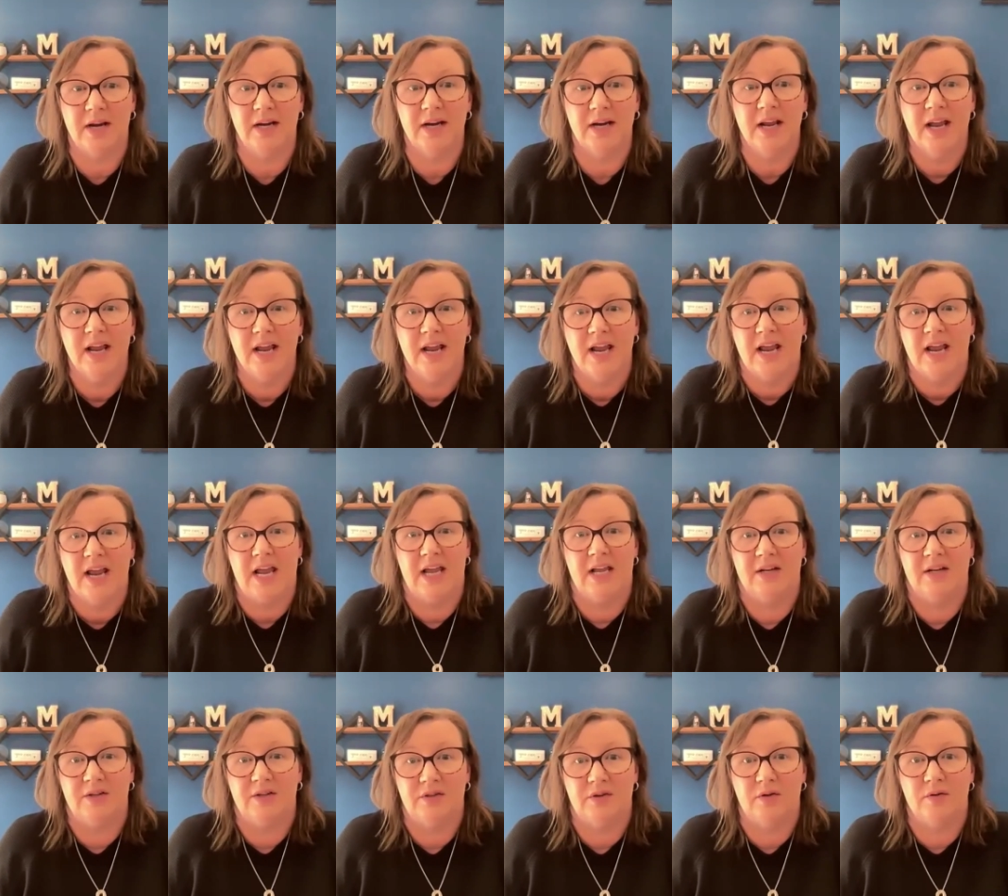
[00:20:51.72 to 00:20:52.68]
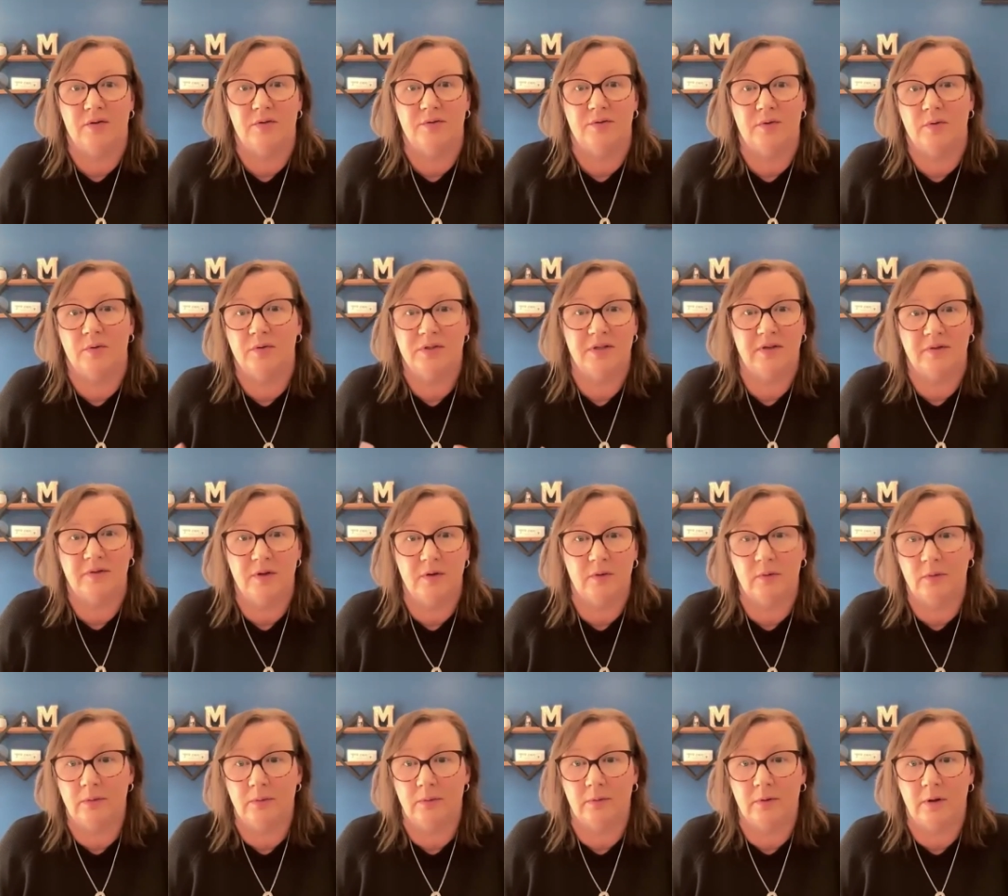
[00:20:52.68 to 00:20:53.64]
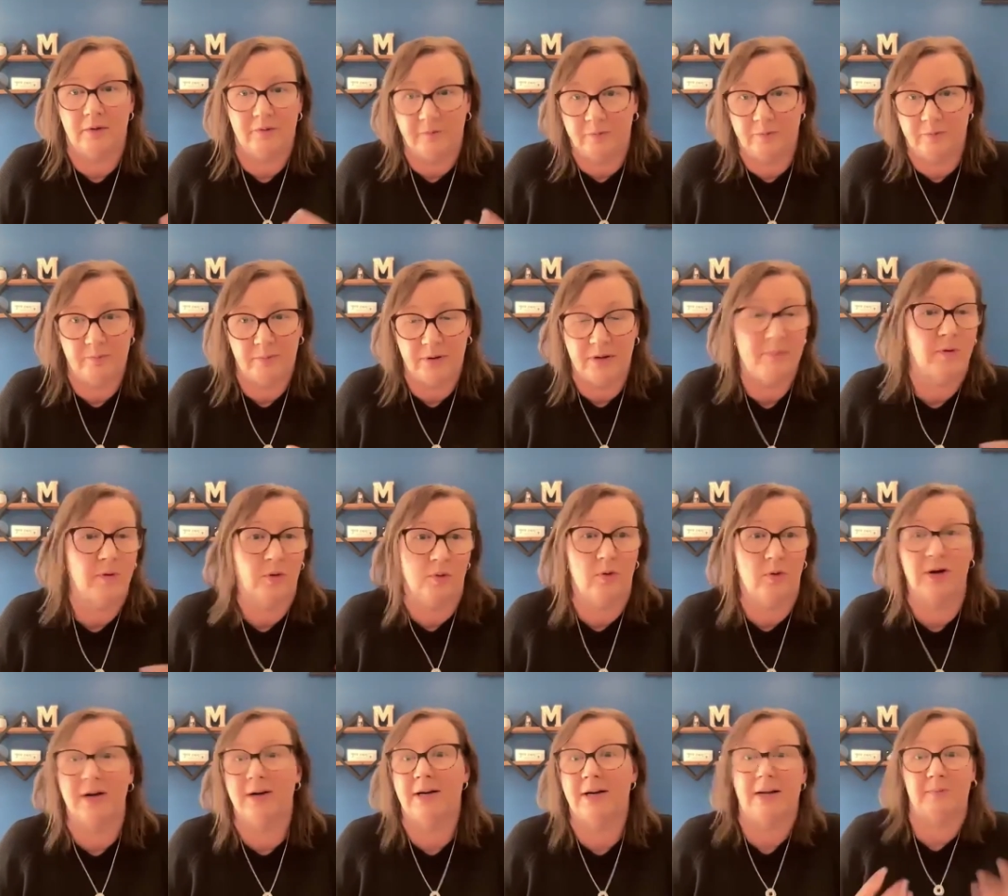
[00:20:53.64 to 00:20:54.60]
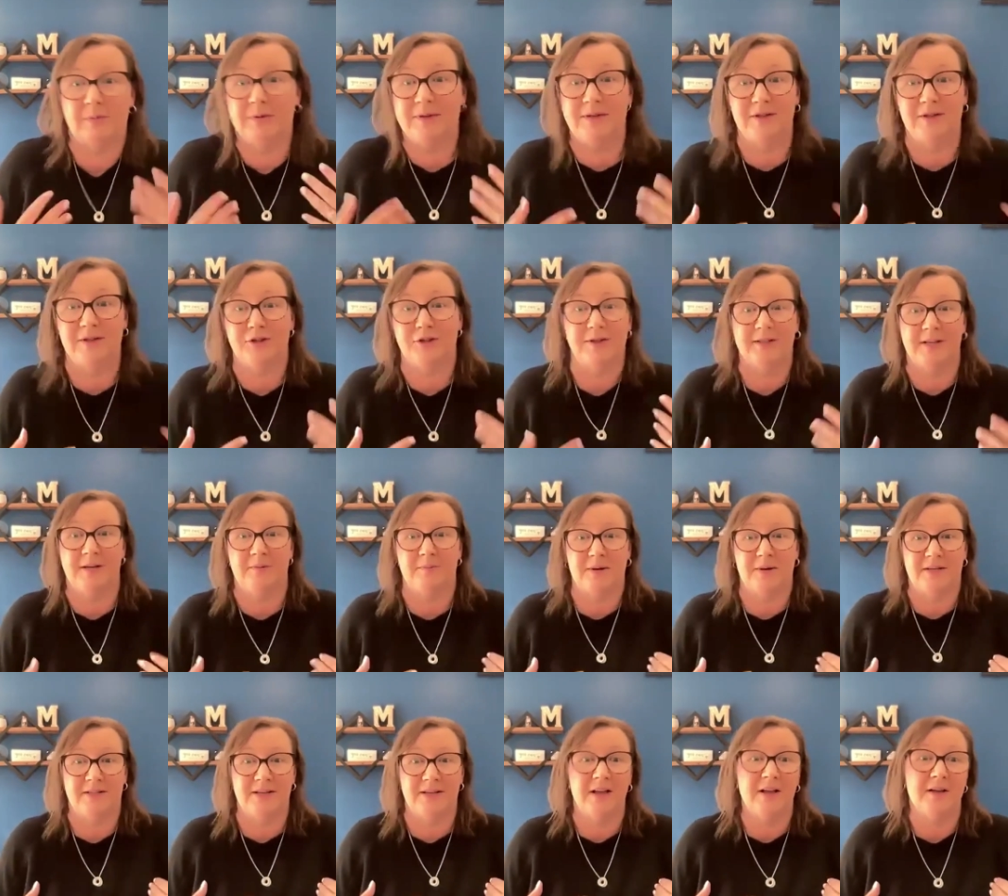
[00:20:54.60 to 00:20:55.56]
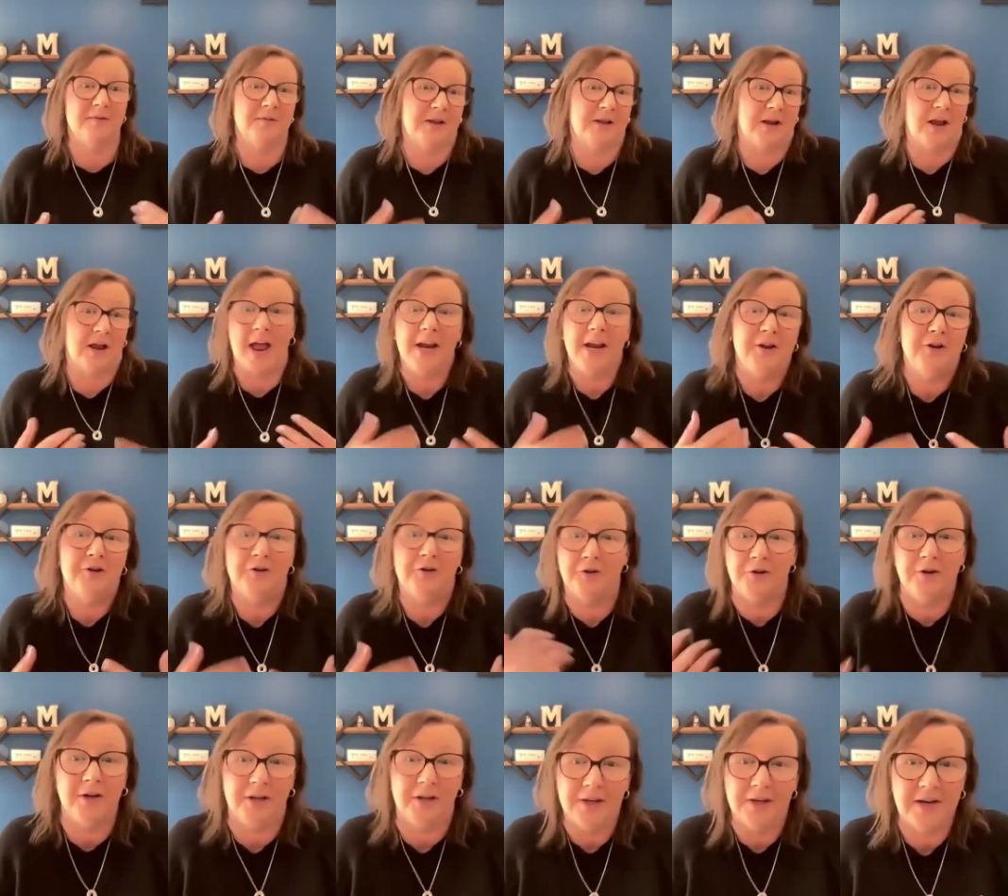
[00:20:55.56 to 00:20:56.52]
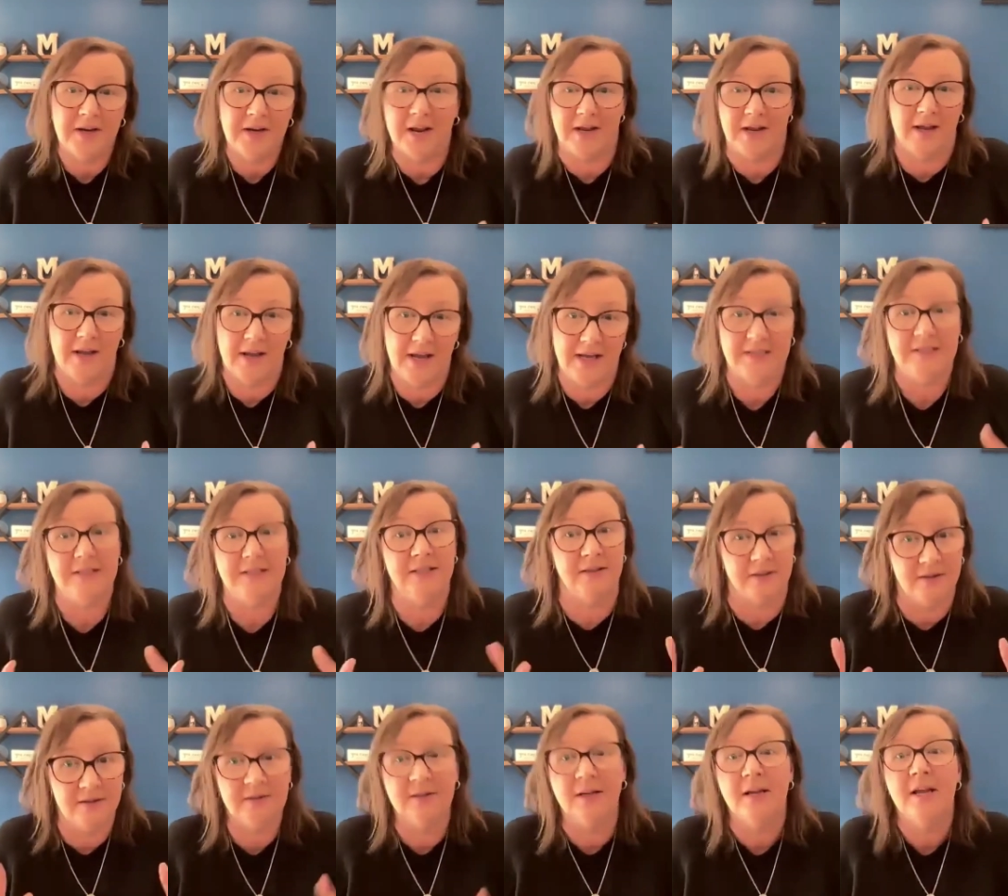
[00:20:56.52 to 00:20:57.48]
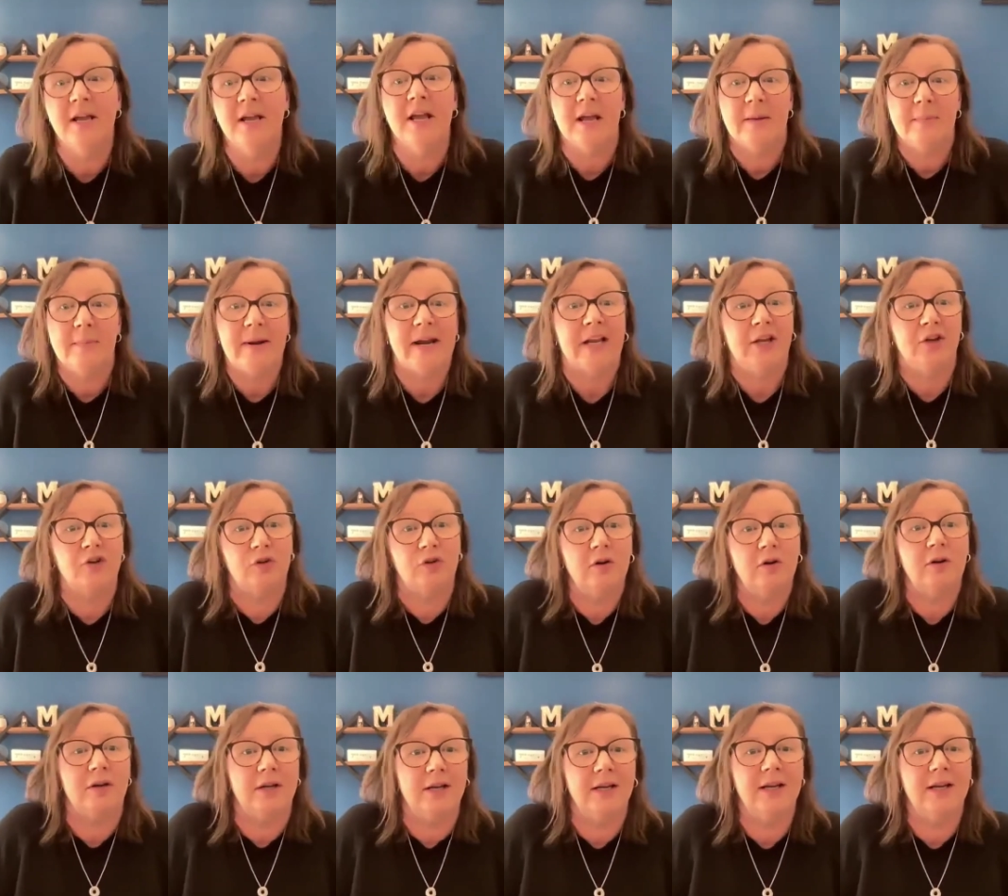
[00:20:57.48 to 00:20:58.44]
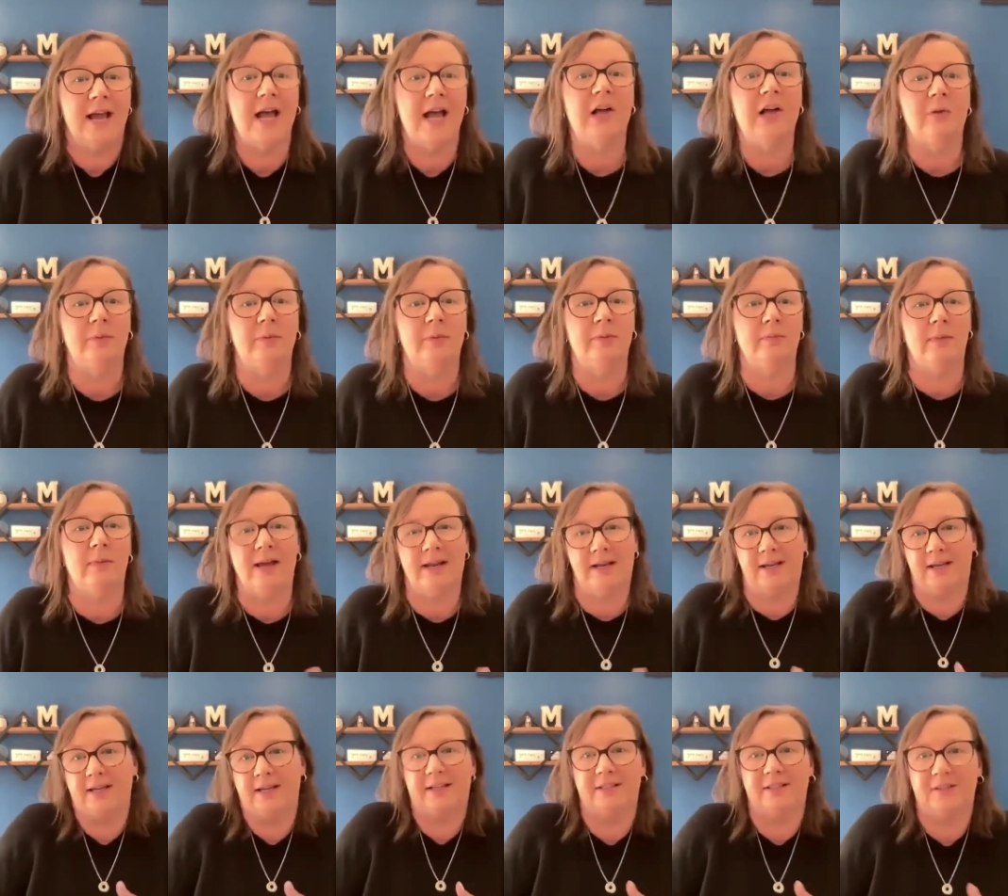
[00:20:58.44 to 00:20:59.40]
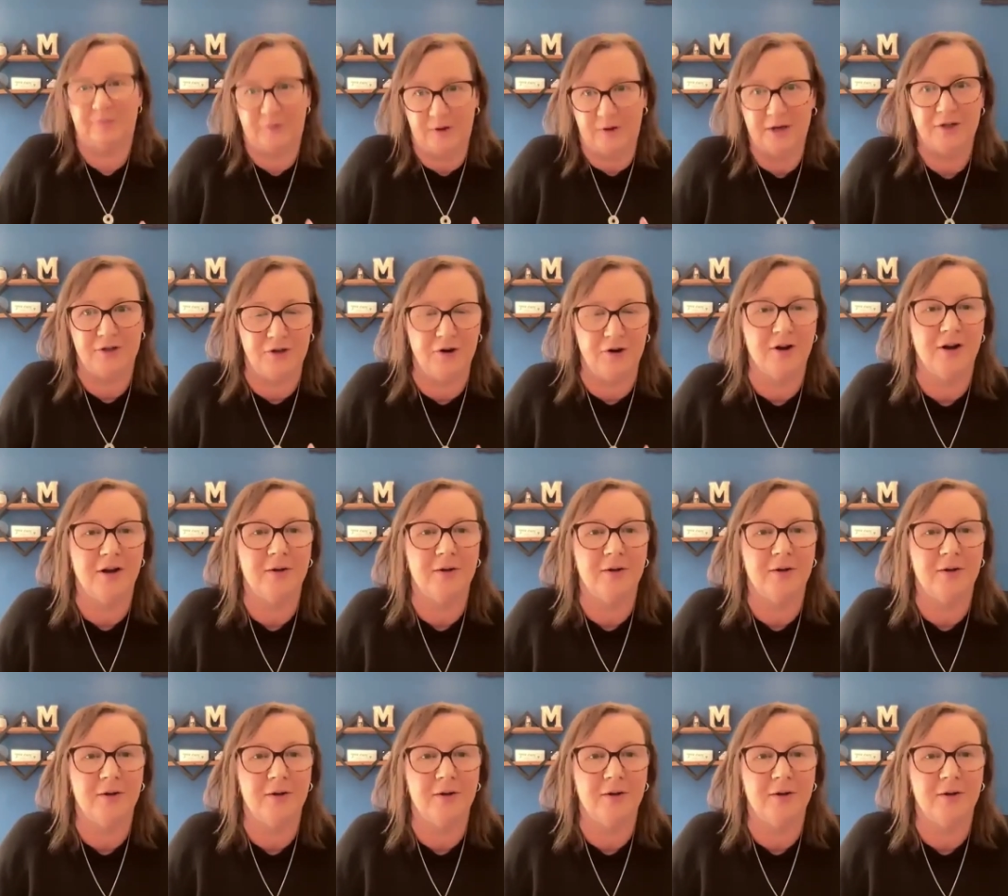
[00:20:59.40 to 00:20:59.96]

right? And so those of people who are in like positions like myself, like I didn't, but I could help my kids find